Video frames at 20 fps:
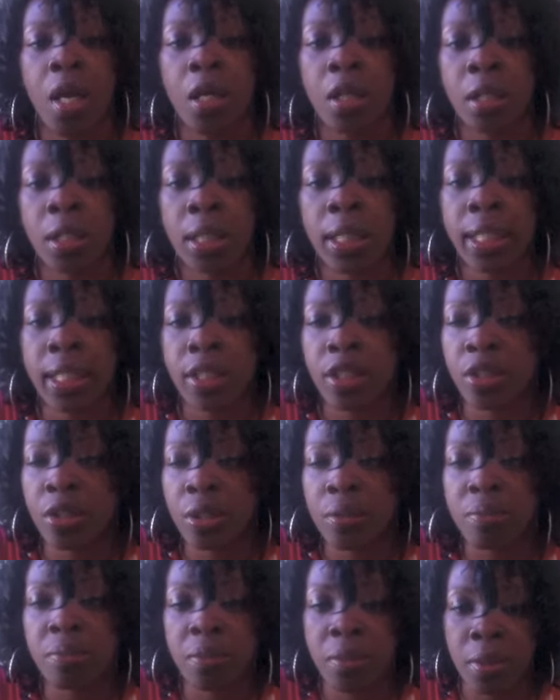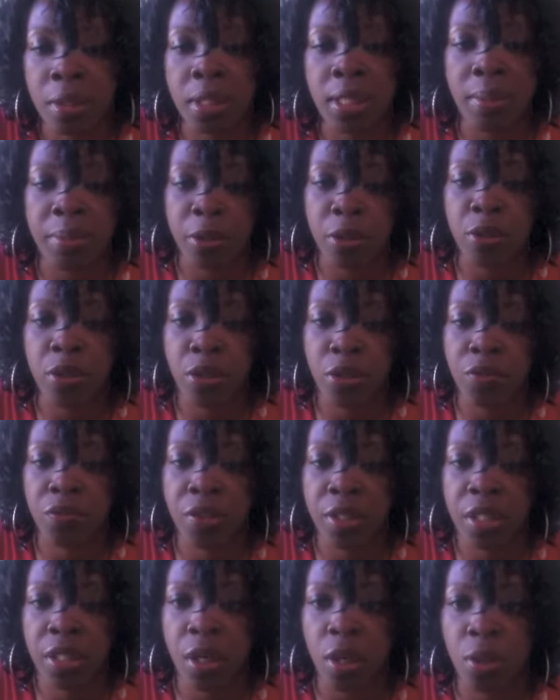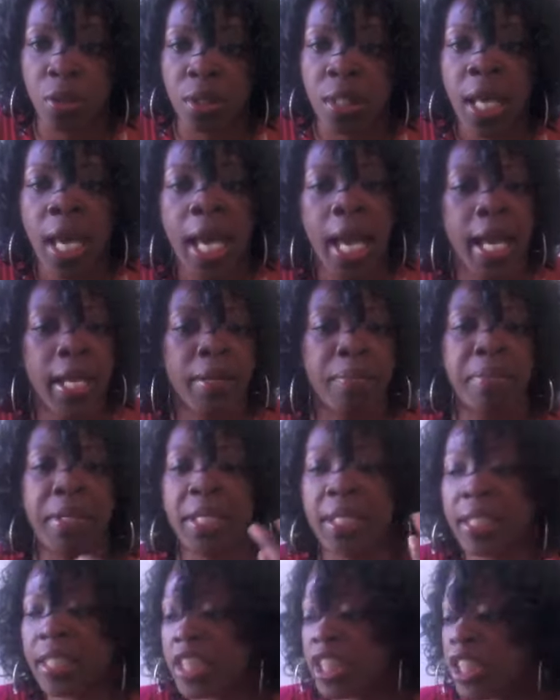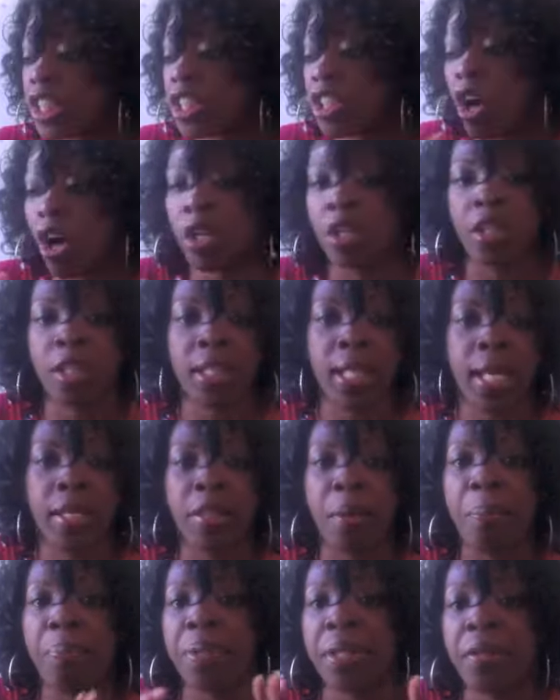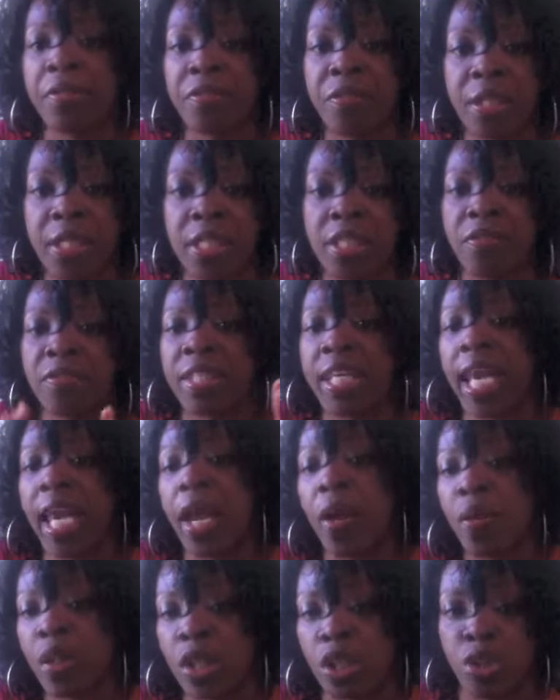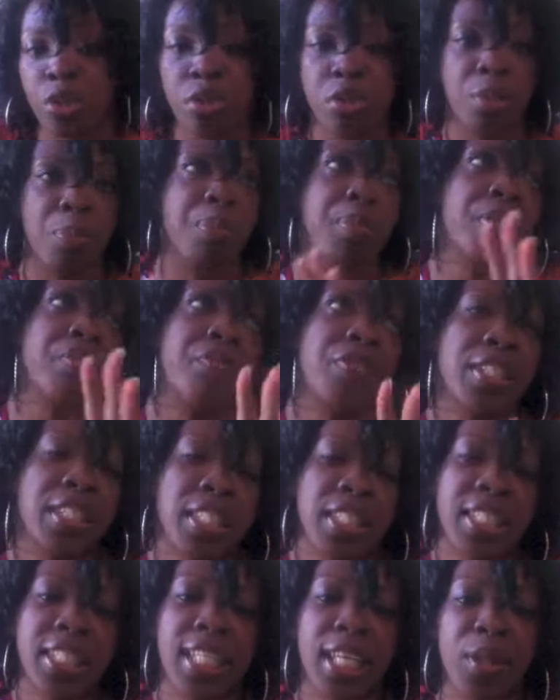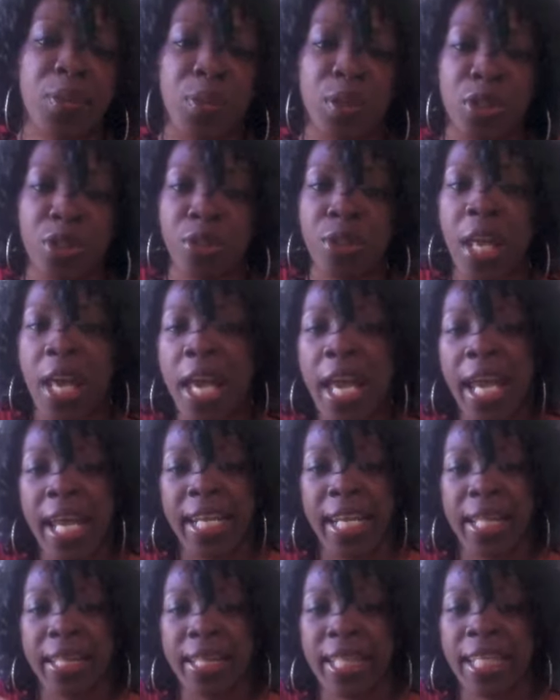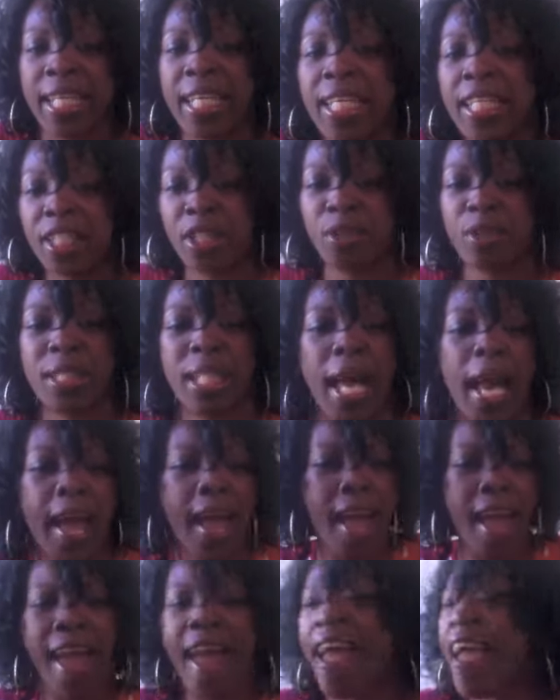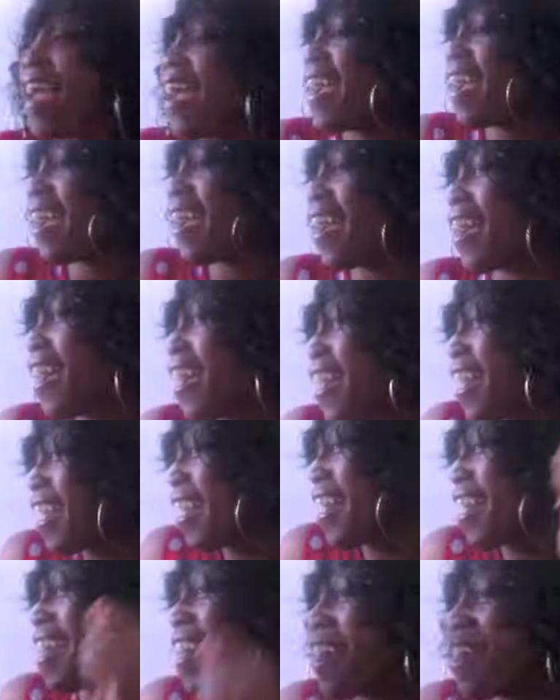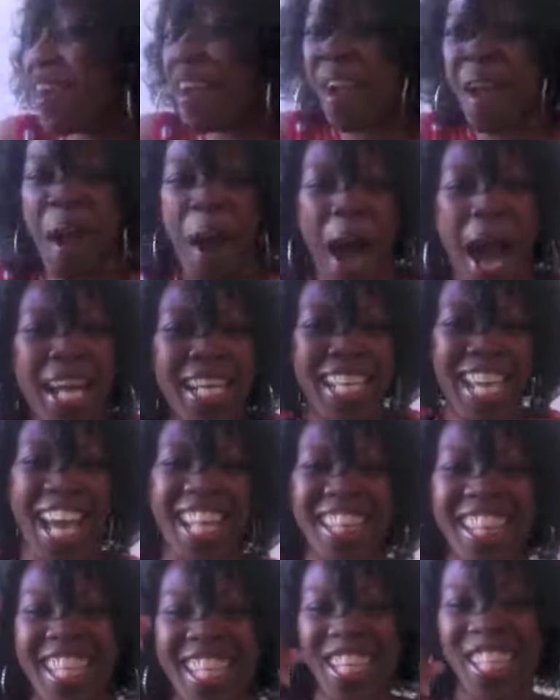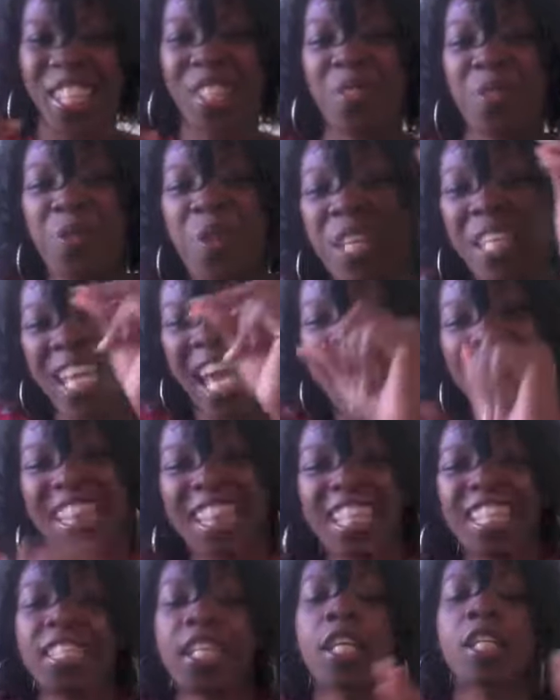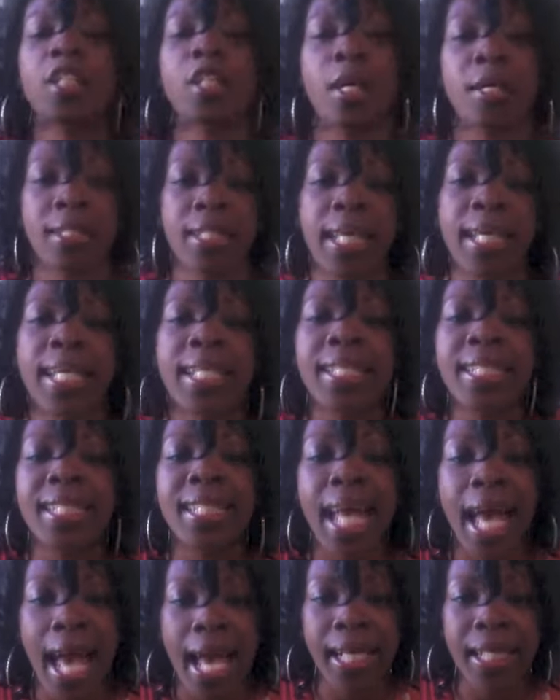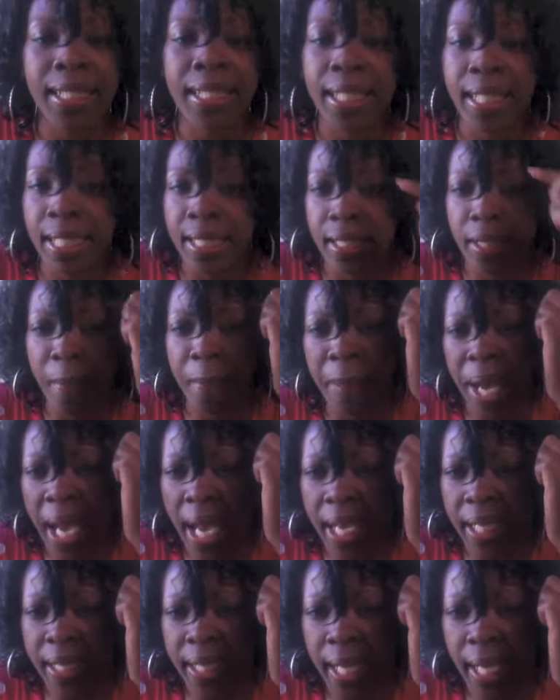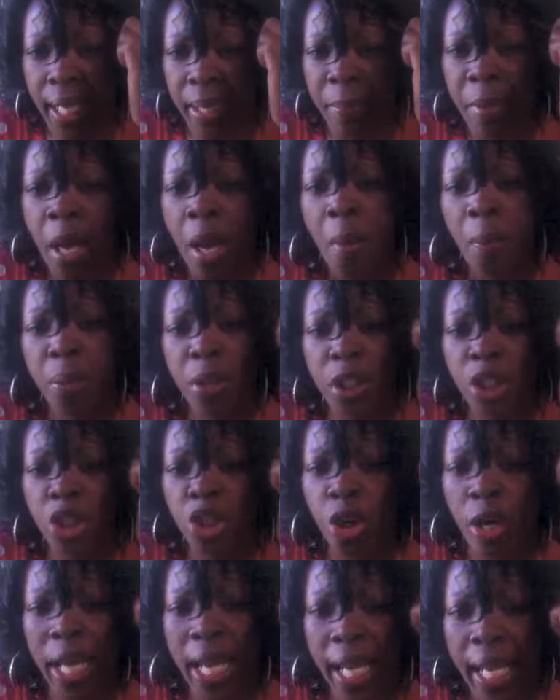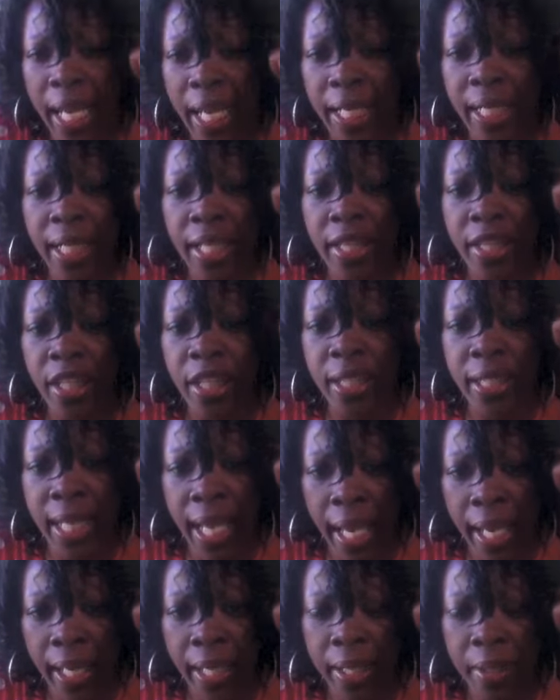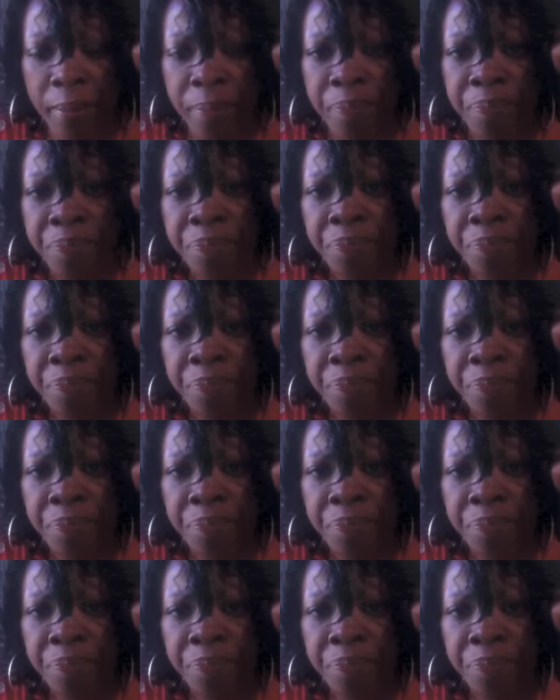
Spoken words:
click to some YouTube videos, and immediately she started looking at the benefits of carrot juice, the benefits of celery juice, and at the end she was like, "Hey, I got this, we got this." So I was like, exactly, it's a mind game. Put your head in the game.